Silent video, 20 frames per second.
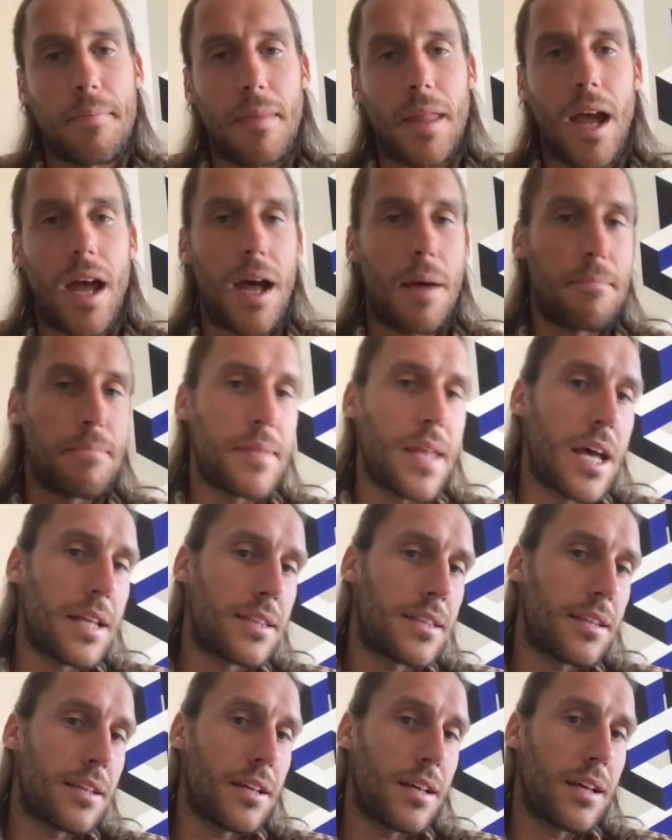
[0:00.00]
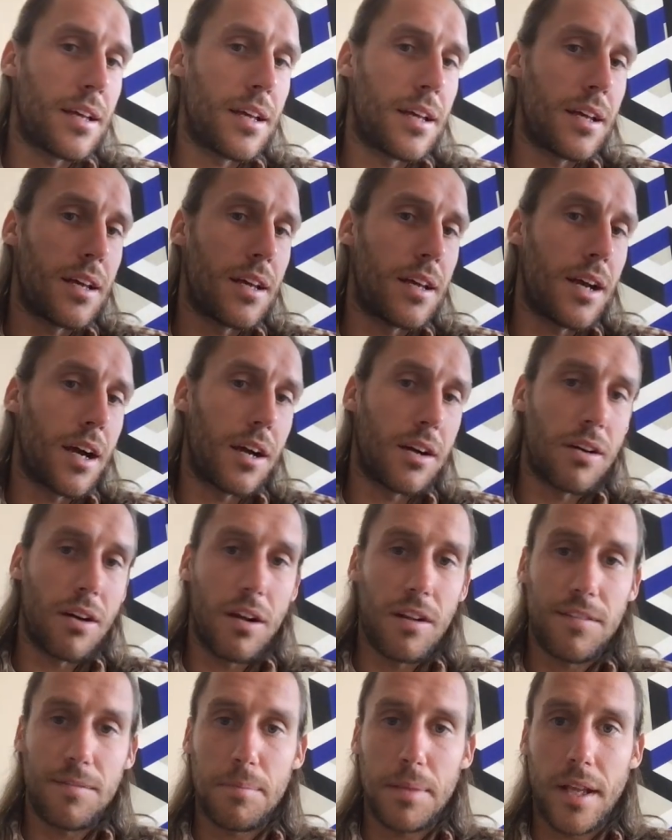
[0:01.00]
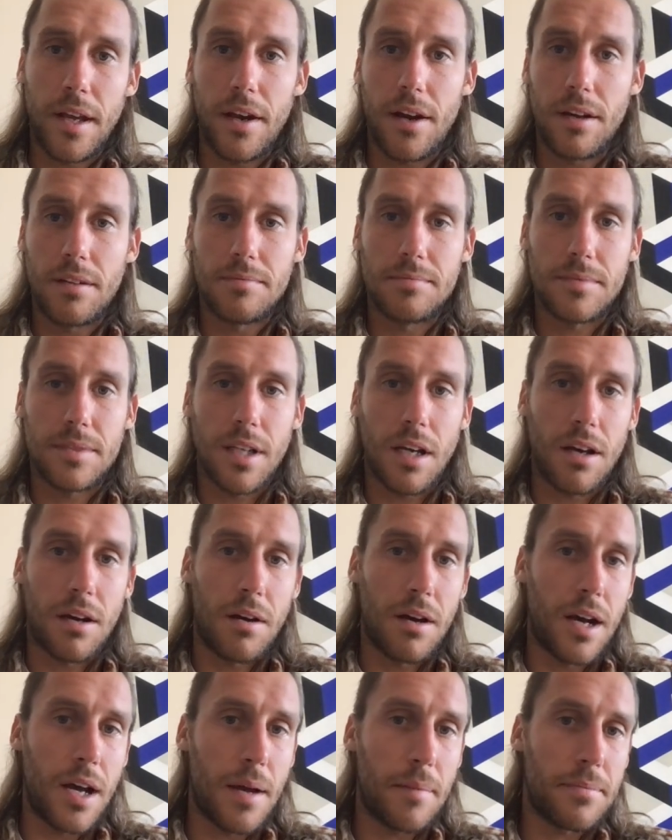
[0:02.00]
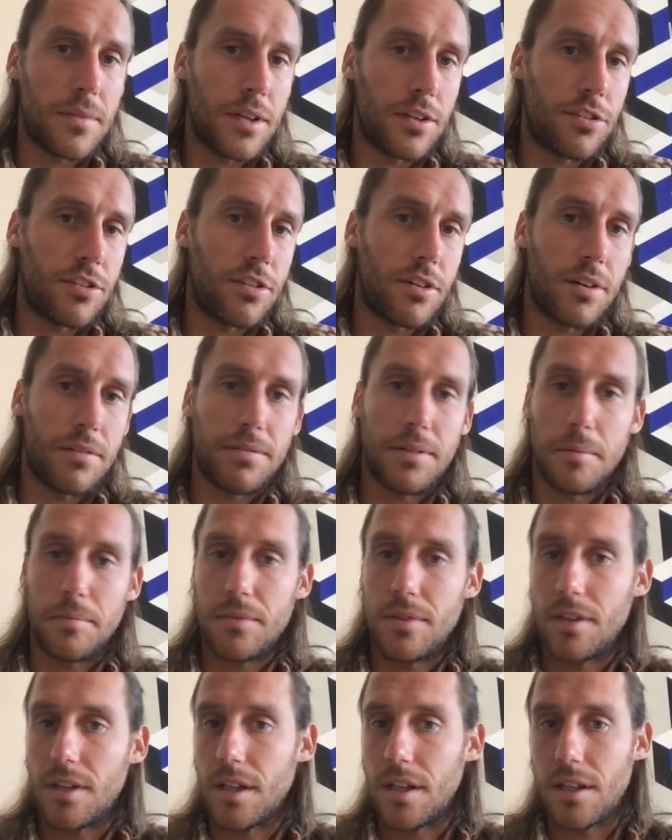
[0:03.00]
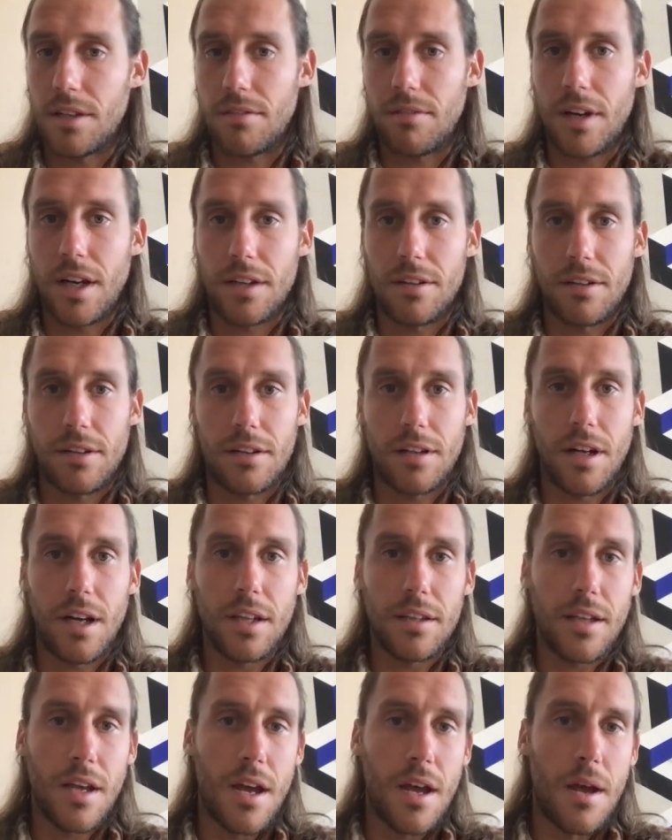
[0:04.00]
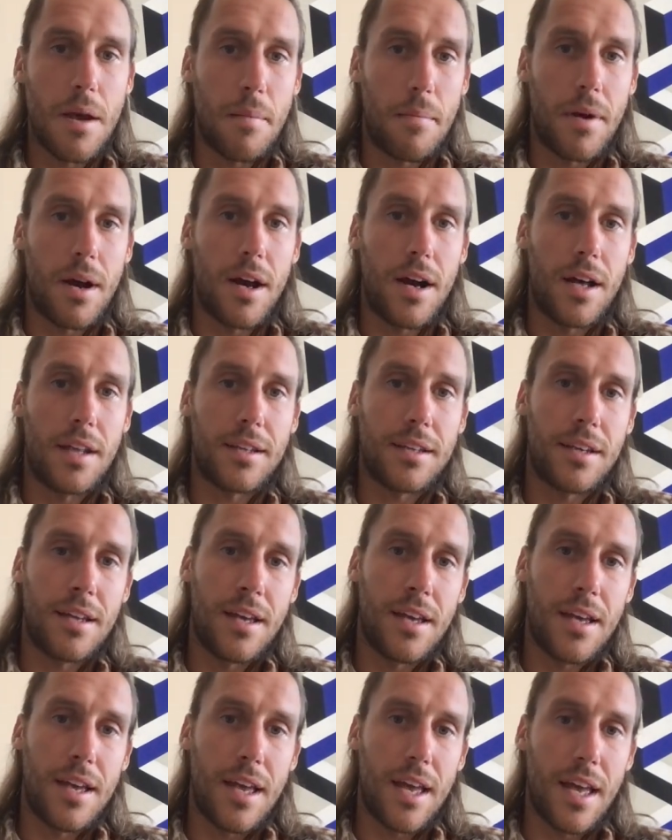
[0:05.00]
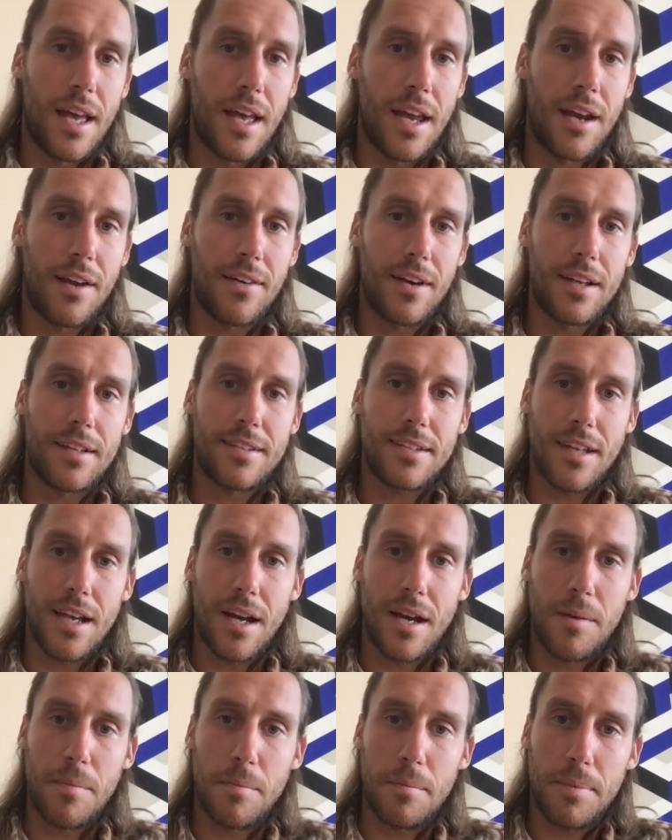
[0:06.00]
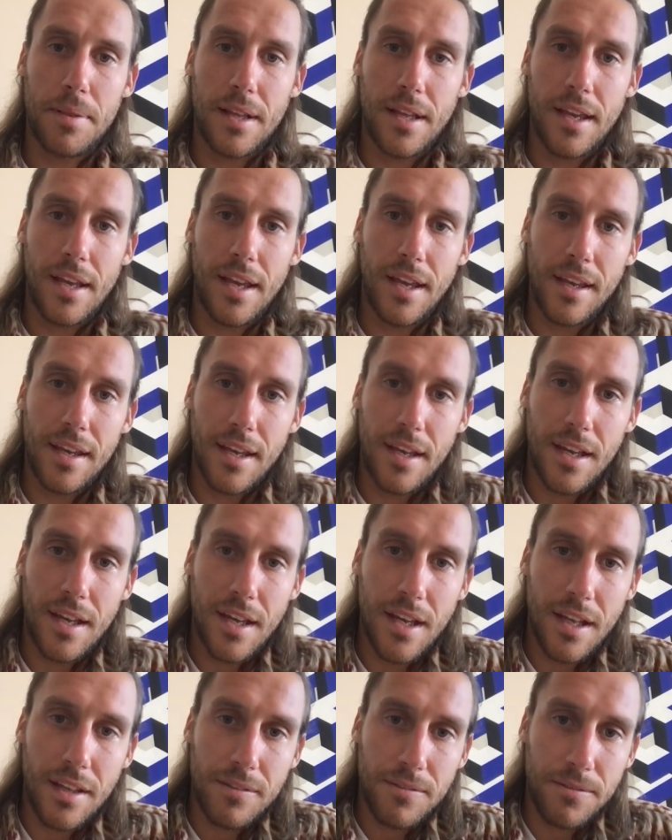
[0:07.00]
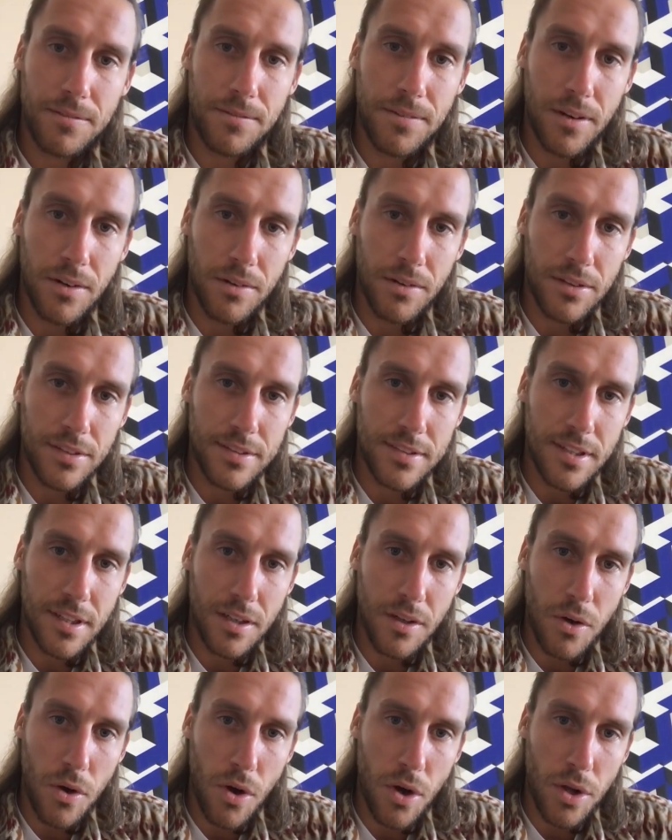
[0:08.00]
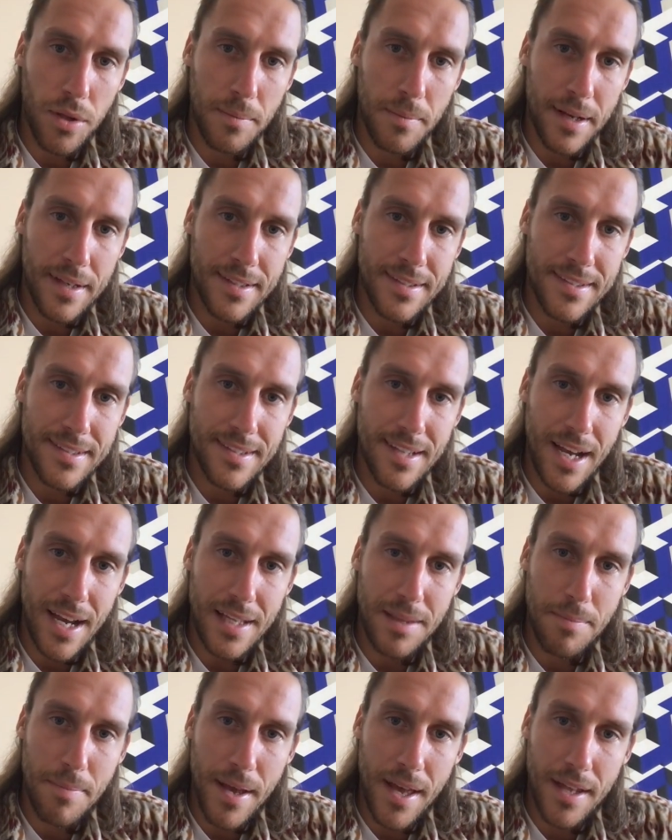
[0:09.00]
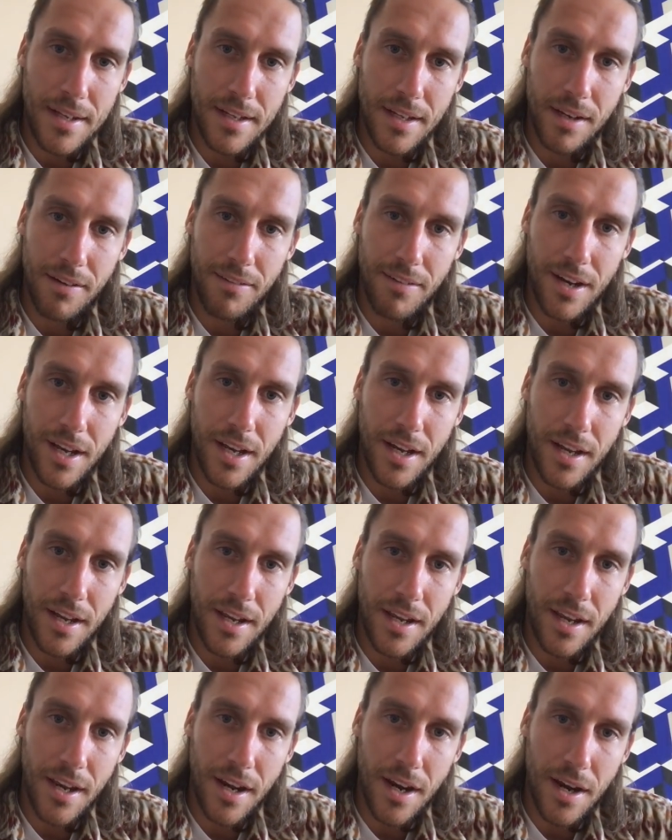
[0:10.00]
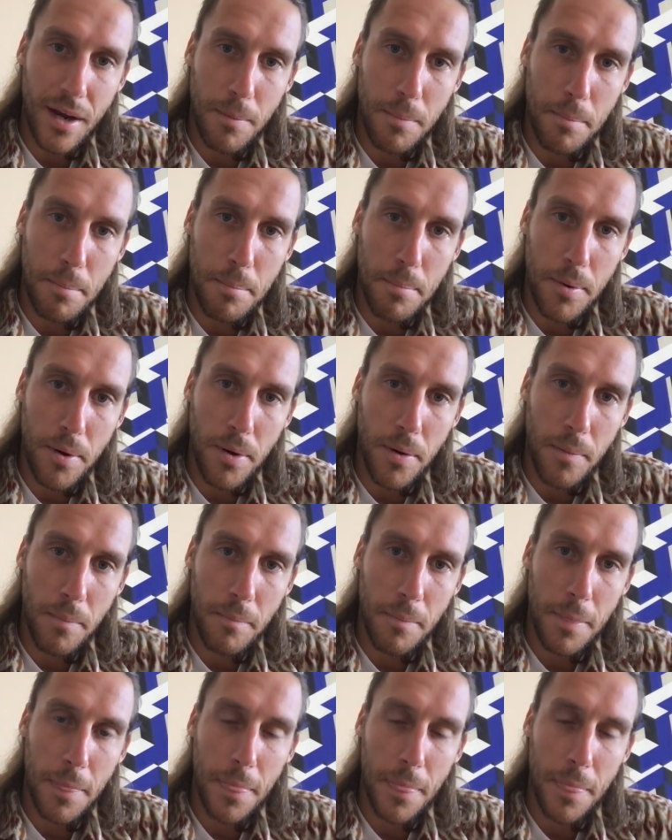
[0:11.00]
I'm not a golf player, so I'm not sure if I'm doing it right or not. But anyways, I'm playing and focusing on my side bending right here. Boom.